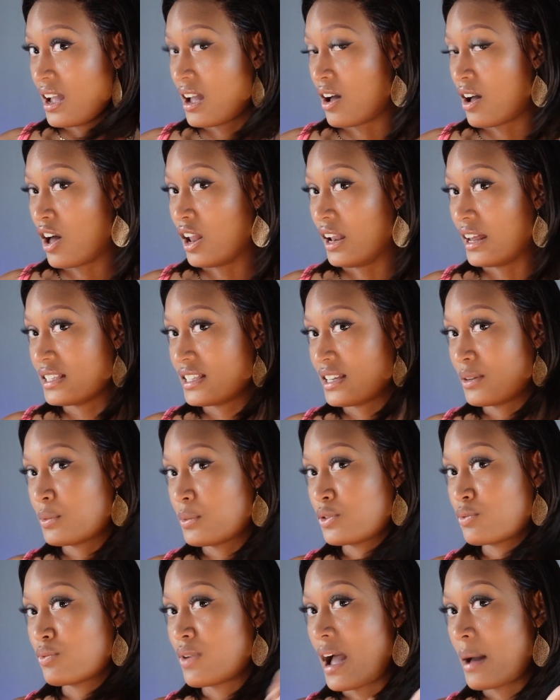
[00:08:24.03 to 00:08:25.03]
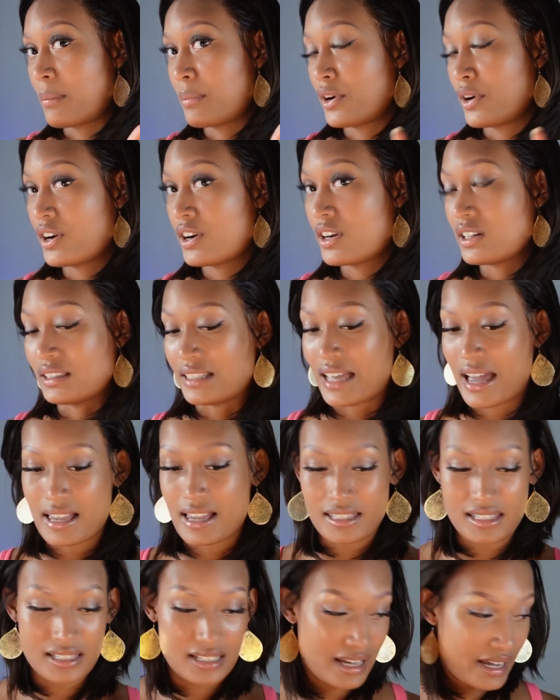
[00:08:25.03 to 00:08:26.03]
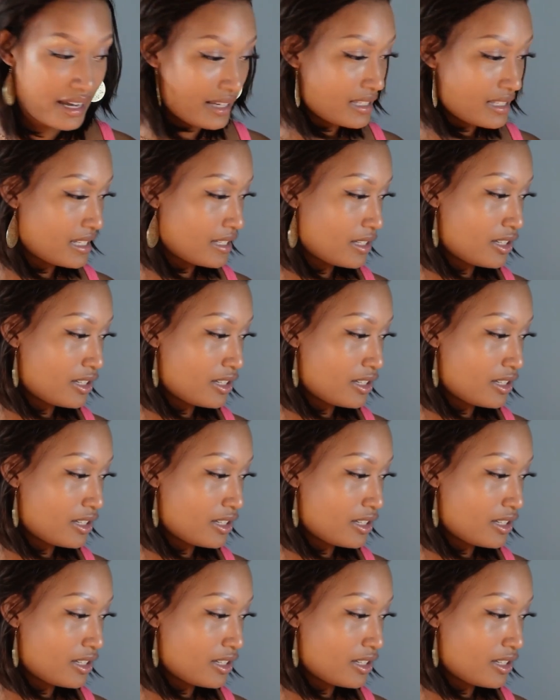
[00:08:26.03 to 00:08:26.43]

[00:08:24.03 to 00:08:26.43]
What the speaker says: all I did was wrap her last night